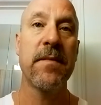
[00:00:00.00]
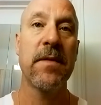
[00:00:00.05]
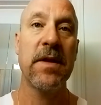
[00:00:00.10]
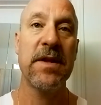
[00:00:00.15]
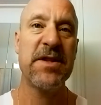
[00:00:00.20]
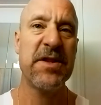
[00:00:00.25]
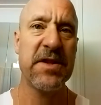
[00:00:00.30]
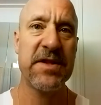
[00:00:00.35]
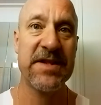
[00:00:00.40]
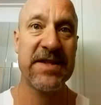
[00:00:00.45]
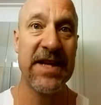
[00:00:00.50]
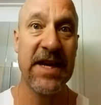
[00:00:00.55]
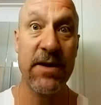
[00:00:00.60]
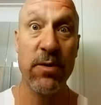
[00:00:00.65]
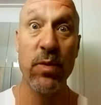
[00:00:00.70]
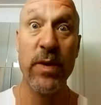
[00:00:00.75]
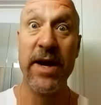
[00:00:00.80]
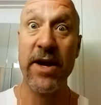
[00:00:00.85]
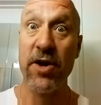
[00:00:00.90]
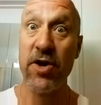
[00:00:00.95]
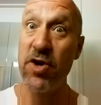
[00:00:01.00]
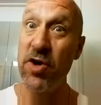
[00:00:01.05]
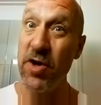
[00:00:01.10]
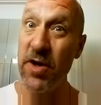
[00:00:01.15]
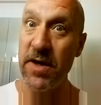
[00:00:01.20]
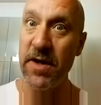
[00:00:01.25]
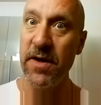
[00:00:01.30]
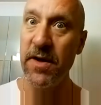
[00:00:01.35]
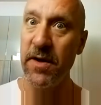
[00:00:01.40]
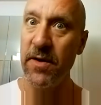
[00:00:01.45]
Let's just say we
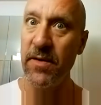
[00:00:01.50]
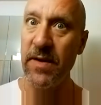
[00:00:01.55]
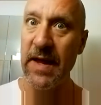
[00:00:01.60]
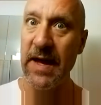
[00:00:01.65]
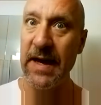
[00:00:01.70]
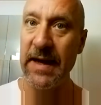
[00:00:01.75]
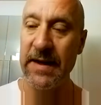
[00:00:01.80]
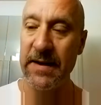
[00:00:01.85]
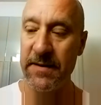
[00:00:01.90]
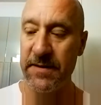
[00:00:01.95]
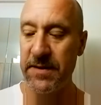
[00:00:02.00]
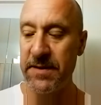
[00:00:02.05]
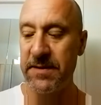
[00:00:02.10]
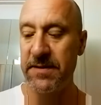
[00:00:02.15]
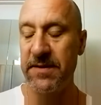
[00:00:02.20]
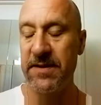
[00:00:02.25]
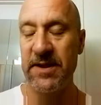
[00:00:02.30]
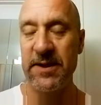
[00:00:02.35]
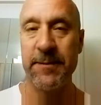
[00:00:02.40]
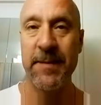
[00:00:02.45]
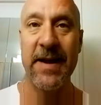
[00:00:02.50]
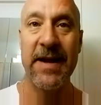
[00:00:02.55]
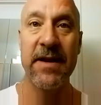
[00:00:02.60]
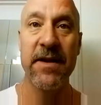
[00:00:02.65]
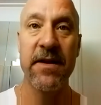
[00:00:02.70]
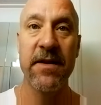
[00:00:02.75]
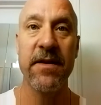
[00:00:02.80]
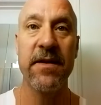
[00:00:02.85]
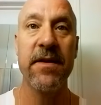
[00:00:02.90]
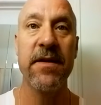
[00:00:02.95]
could do that. Just
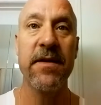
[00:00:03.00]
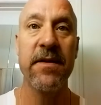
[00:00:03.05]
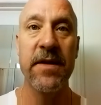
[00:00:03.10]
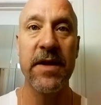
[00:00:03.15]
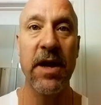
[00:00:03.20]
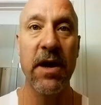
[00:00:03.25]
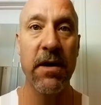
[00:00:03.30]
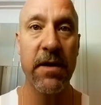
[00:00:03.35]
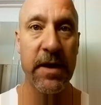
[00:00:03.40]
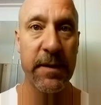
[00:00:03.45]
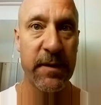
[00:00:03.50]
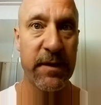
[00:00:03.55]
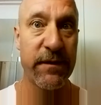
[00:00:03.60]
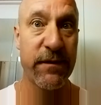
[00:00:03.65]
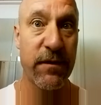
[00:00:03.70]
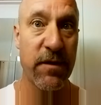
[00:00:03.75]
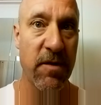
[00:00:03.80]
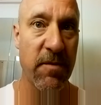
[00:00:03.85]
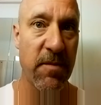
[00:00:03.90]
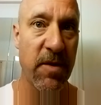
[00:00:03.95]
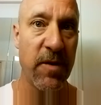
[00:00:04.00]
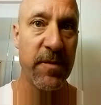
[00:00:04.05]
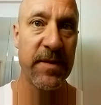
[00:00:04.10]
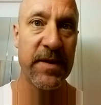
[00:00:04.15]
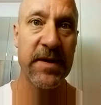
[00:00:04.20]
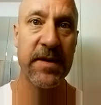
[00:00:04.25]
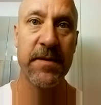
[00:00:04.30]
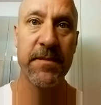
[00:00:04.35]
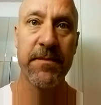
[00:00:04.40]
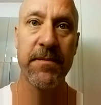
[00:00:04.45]
suspend the, the argument for a
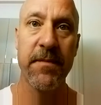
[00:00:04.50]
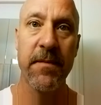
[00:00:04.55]
moment.